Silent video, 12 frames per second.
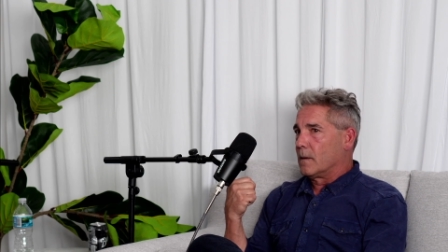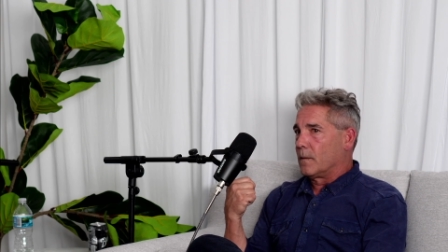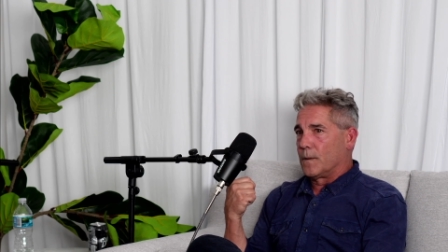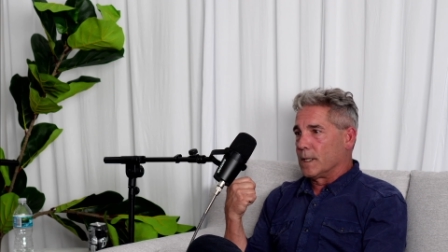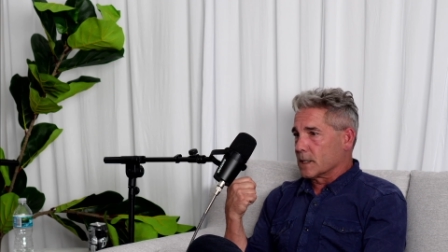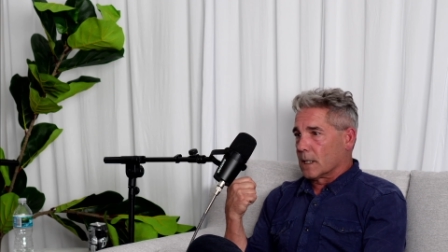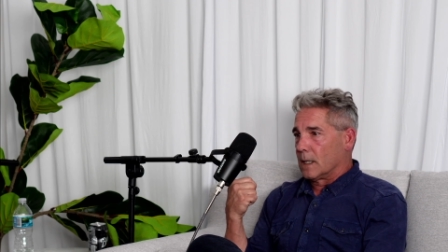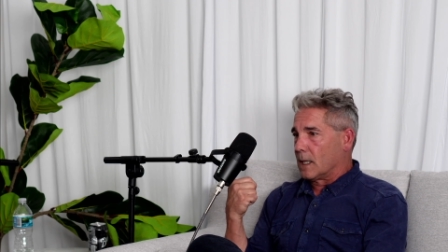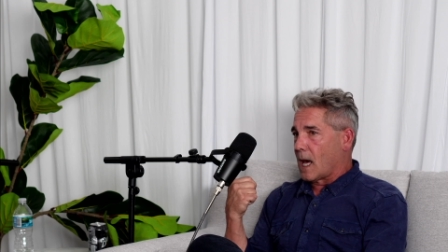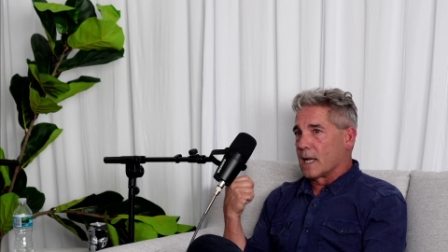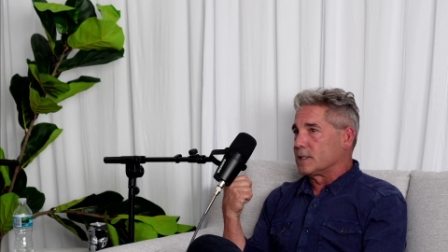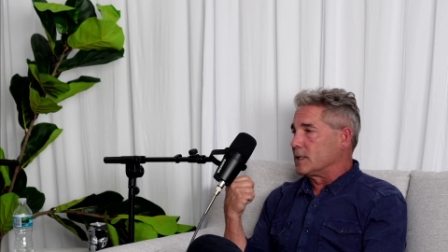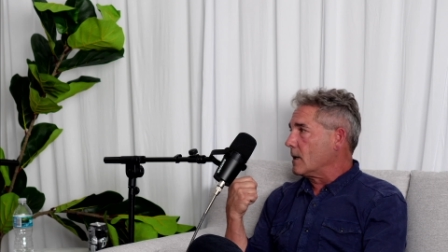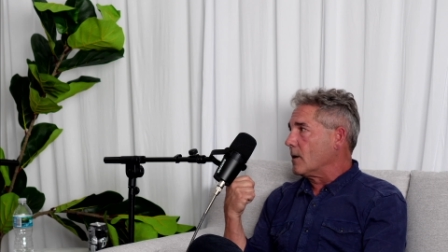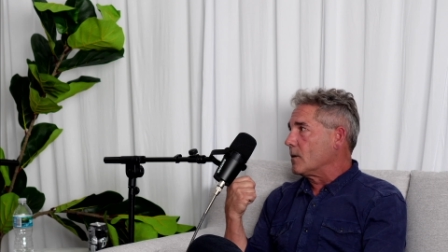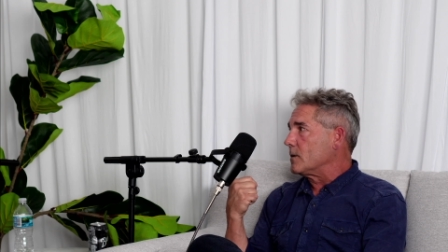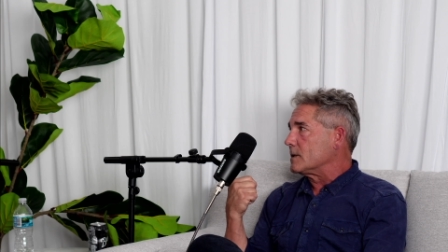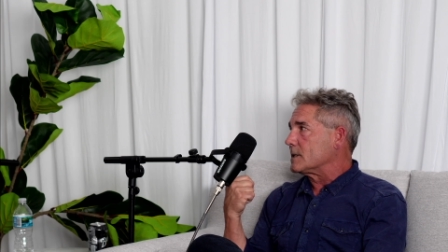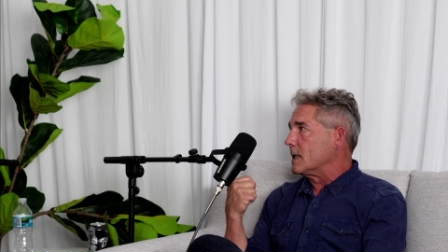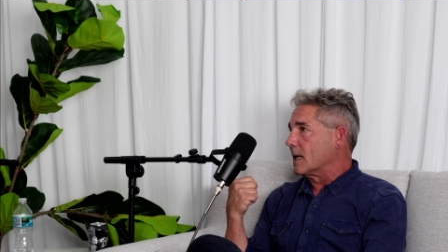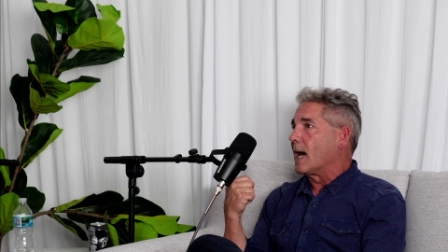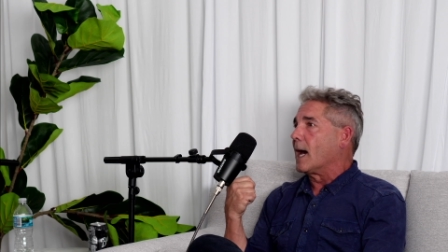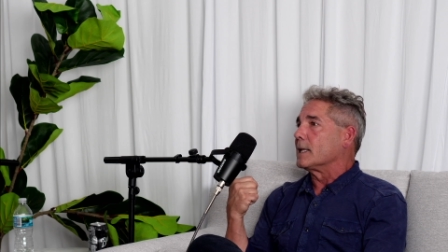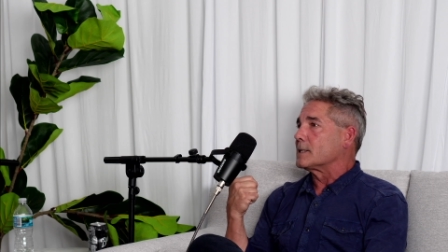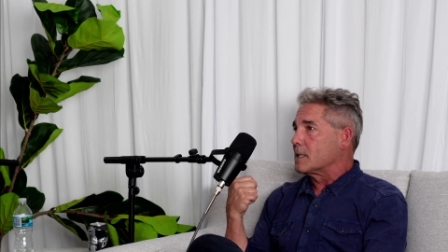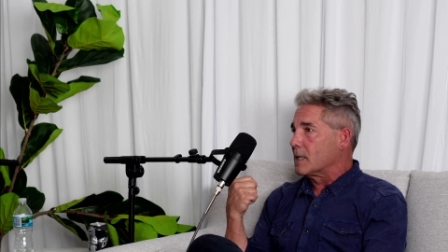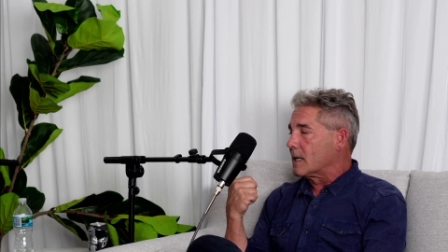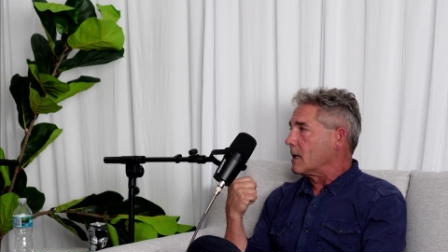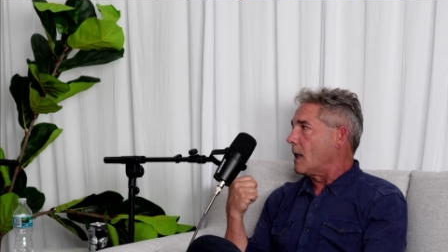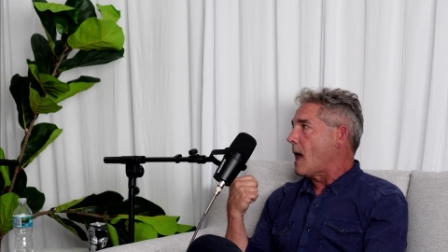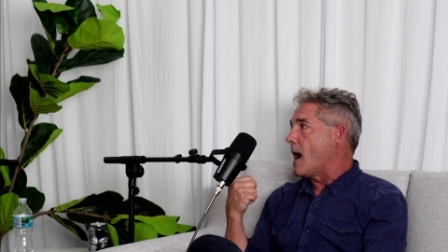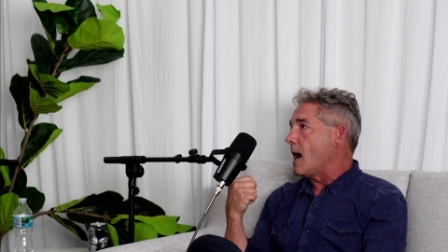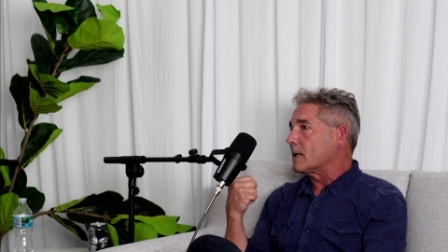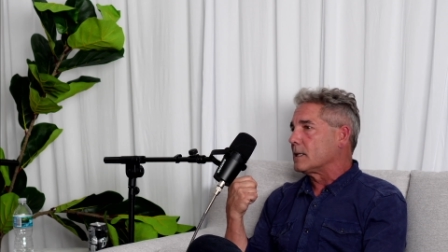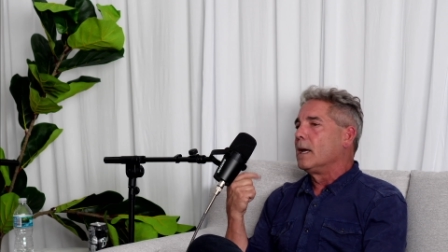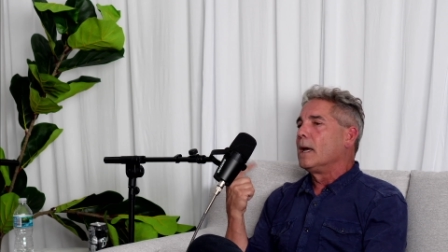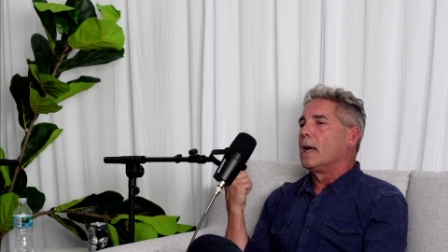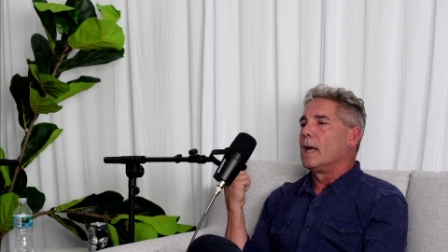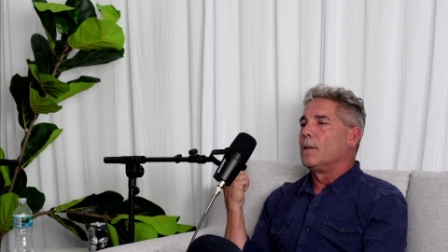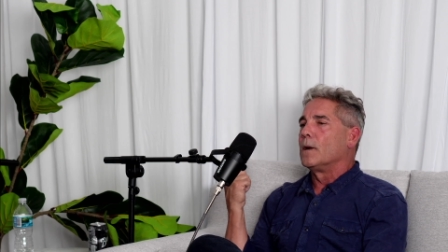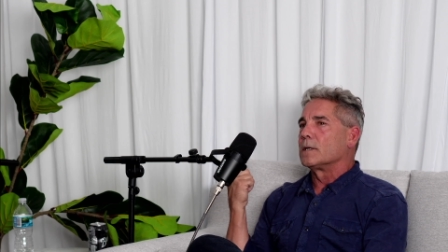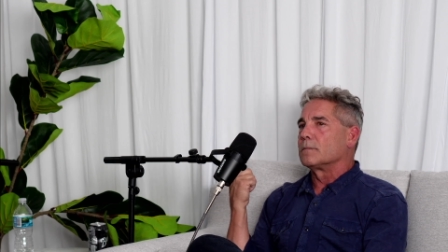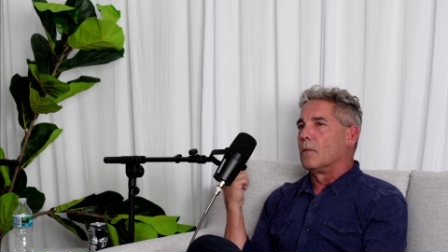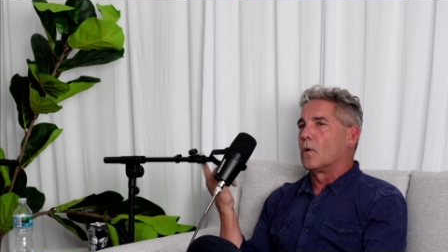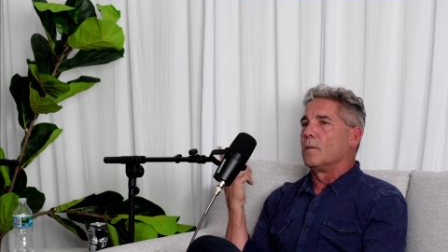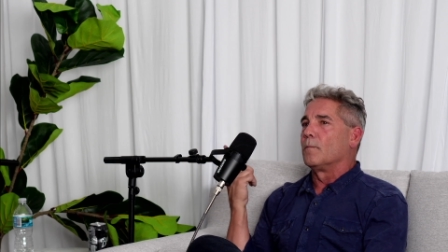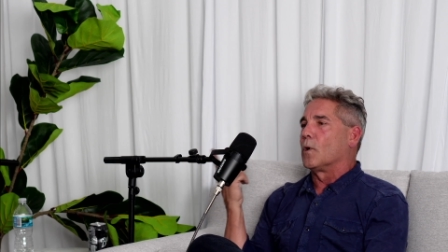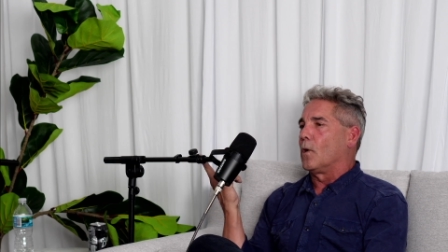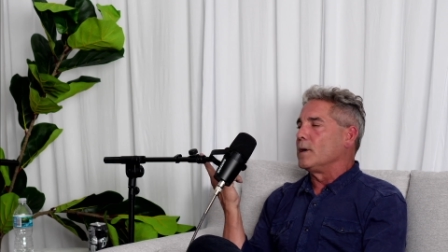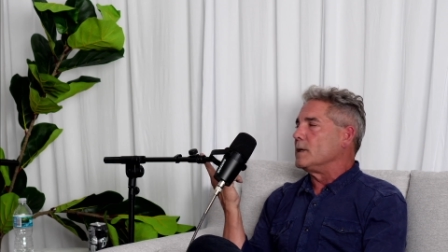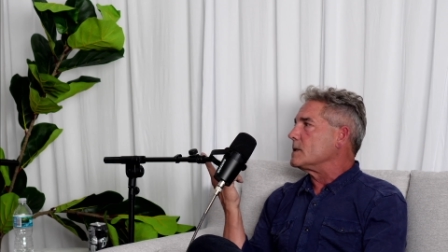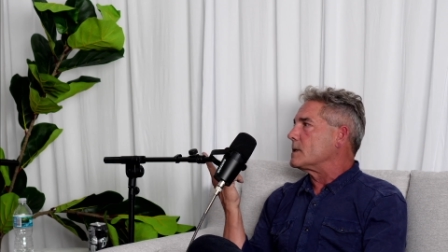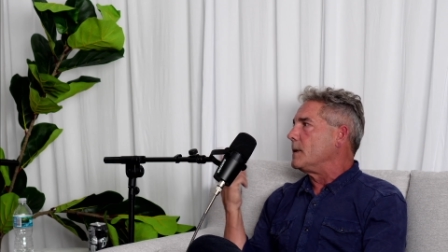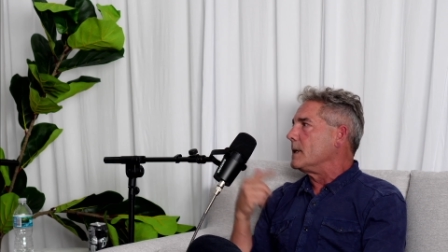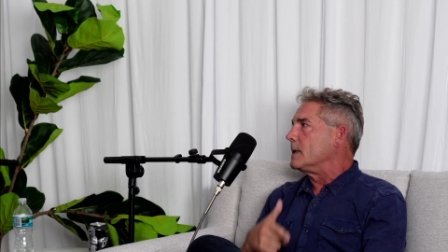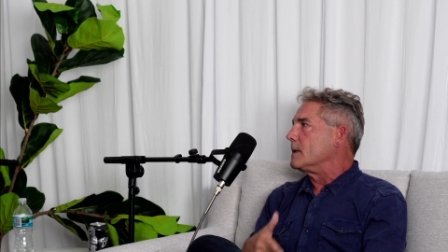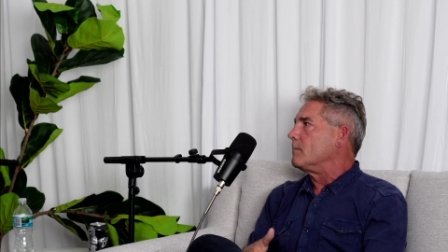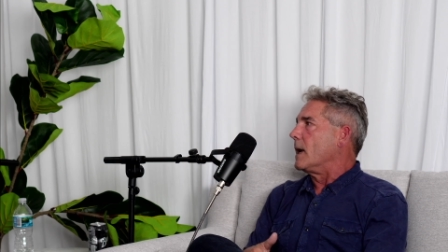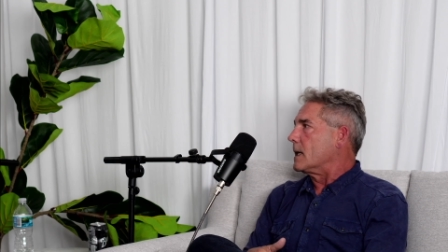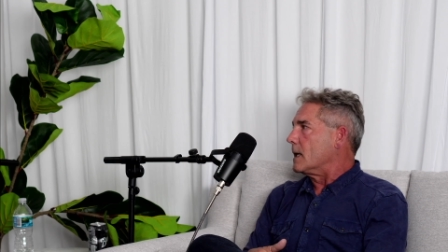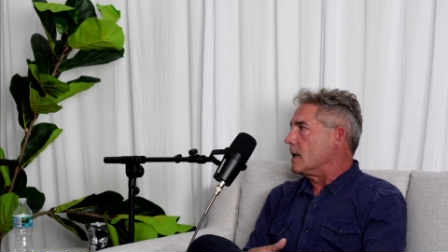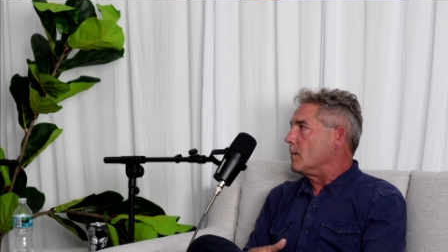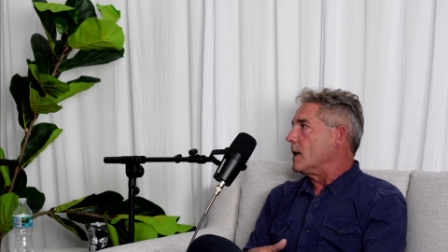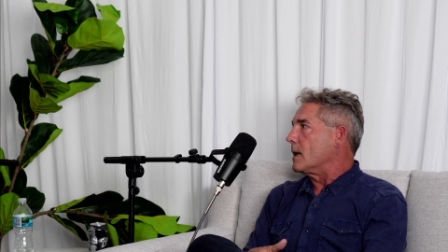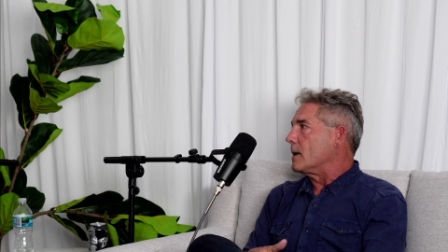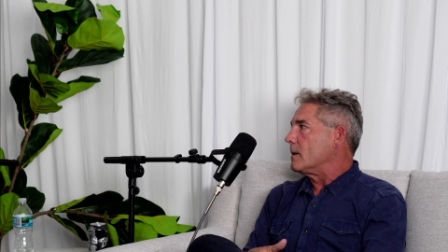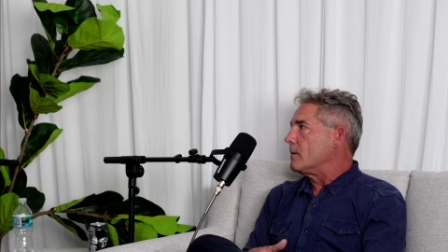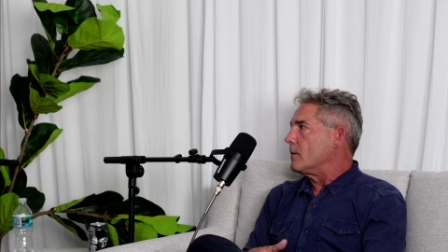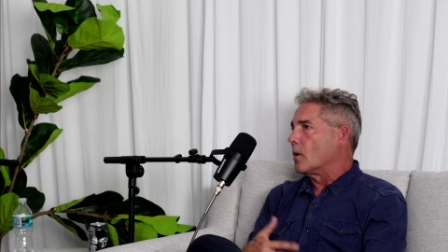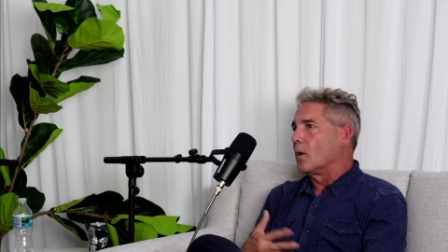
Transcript: There's a lot of shareholders that got clocked, and there's more employees that didn't make any money their whole